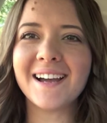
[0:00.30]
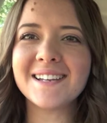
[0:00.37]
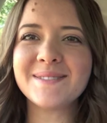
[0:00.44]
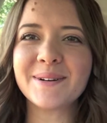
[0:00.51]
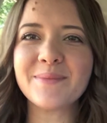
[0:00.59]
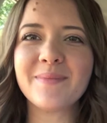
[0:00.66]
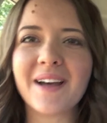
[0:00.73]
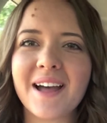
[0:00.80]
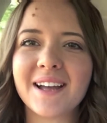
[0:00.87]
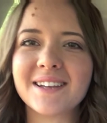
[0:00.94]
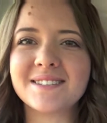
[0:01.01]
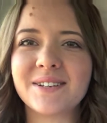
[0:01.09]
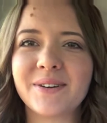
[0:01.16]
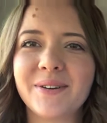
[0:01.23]
guys, welcome
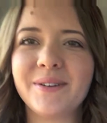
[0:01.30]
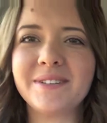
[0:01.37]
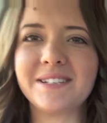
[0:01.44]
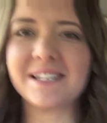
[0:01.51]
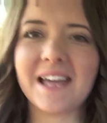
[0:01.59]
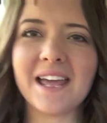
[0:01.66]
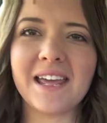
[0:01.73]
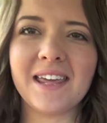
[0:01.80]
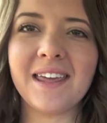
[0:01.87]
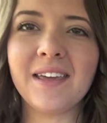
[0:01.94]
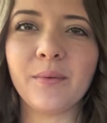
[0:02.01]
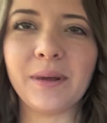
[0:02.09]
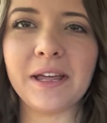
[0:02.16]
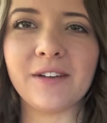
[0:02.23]
back. So
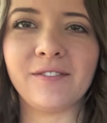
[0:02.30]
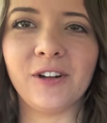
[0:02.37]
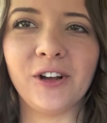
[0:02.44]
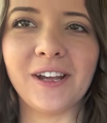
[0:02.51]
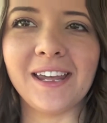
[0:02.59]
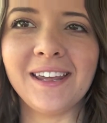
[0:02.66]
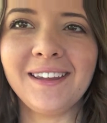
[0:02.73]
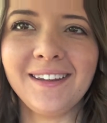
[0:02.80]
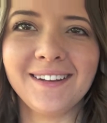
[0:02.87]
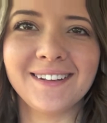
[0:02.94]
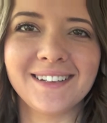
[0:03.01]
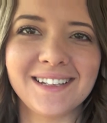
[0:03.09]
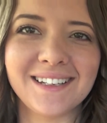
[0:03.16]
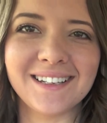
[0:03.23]
today we are vlogging,
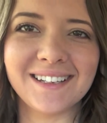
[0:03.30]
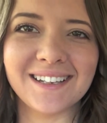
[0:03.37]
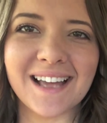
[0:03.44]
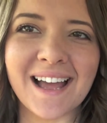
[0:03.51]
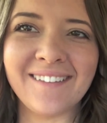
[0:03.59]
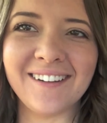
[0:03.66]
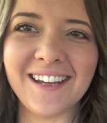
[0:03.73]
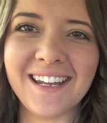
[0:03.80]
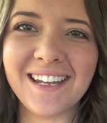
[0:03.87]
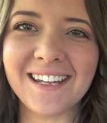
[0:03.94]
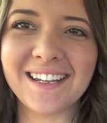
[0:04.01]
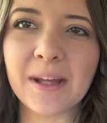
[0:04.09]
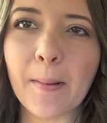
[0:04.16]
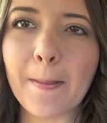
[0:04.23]
are we?
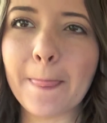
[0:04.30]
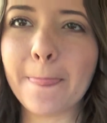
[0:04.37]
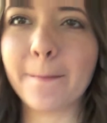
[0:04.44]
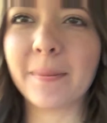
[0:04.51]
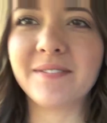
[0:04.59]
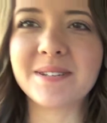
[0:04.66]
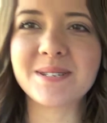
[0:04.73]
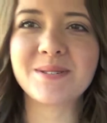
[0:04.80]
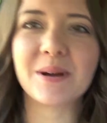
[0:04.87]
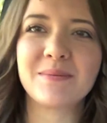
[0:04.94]
We've just